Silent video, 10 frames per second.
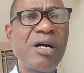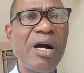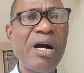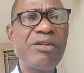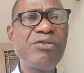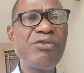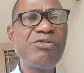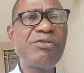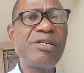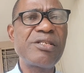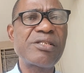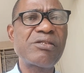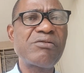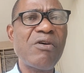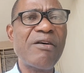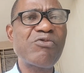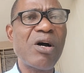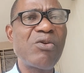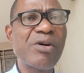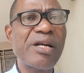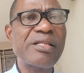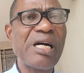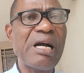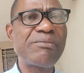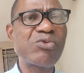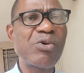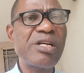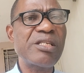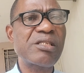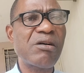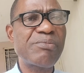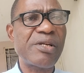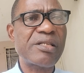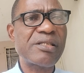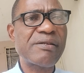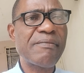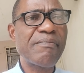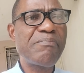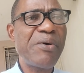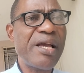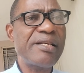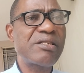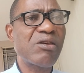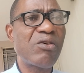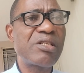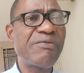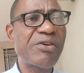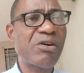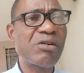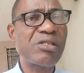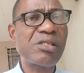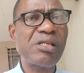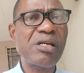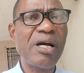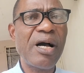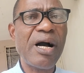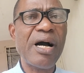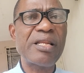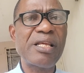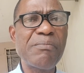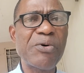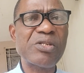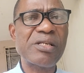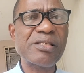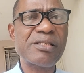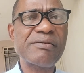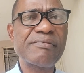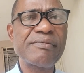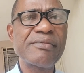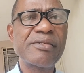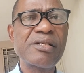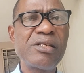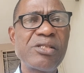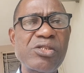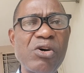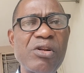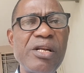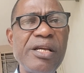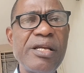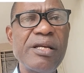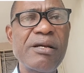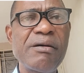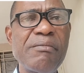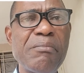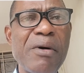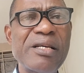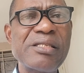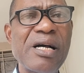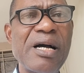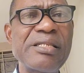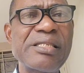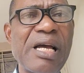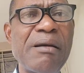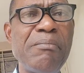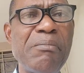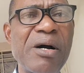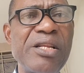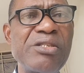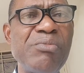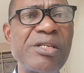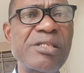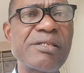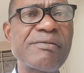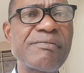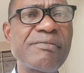How do you do this? You have to allocate time to each subject based on difficulty and importance. Thirdly, master time management.